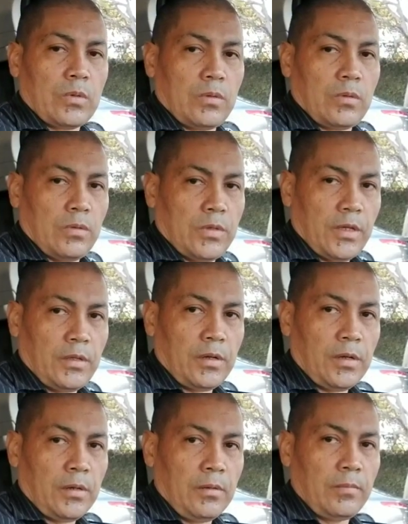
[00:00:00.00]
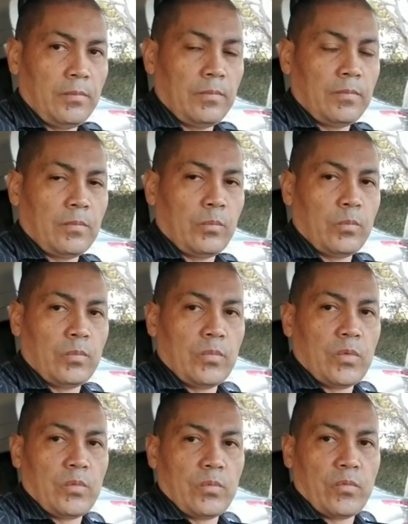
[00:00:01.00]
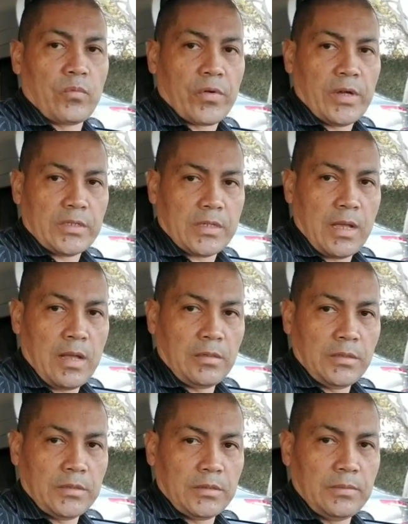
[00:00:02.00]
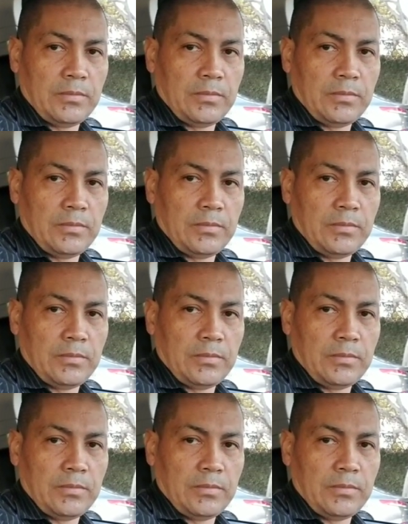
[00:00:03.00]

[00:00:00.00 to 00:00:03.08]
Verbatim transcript: Dinner, friend's house,